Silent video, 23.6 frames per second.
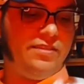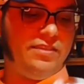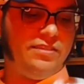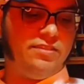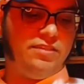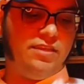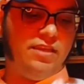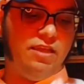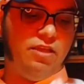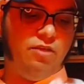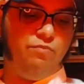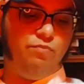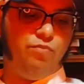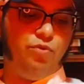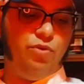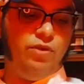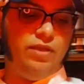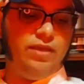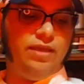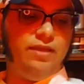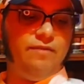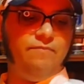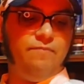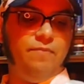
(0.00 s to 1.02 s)
Destilado de
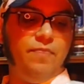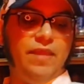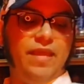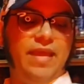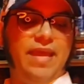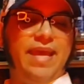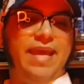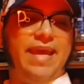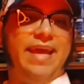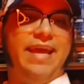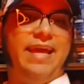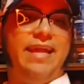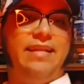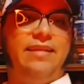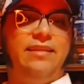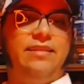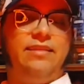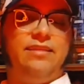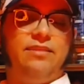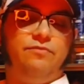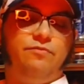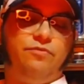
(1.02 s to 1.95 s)
Pulque, and